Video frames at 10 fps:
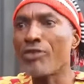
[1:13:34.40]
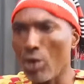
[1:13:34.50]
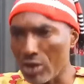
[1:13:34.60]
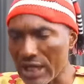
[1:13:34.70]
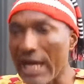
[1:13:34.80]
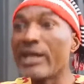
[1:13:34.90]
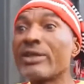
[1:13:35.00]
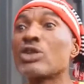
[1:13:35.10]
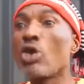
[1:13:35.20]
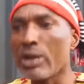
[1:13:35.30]
I
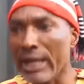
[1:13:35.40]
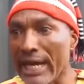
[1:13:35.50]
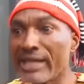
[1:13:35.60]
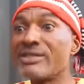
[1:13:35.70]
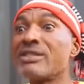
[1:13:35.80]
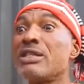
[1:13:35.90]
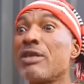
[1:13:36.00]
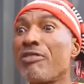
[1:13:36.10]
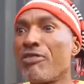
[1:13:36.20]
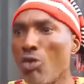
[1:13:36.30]
recognize the
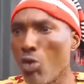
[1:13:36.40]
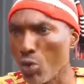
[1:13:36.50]
fool.